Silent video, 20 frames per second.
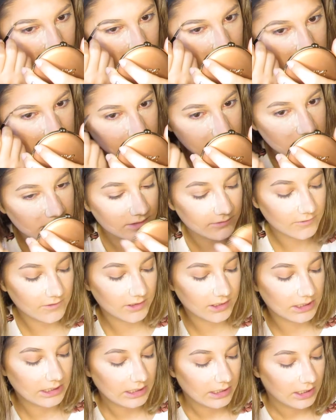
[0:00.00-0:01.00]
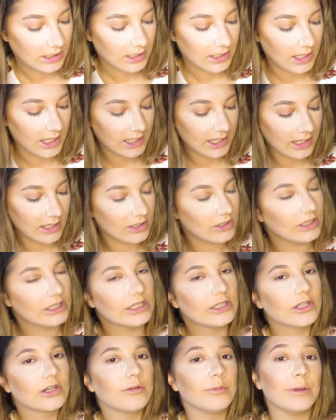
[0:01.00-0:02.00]
So this one, I can go a
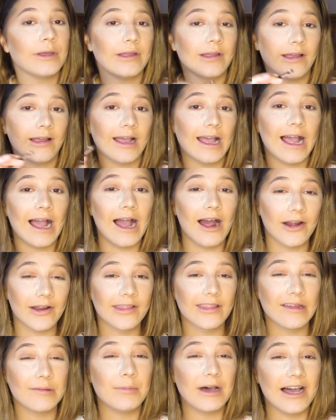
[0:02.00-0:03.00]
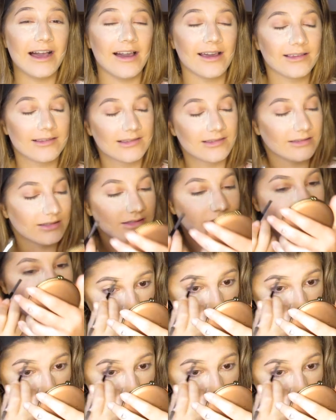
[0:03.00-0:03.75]
little bit out of the box.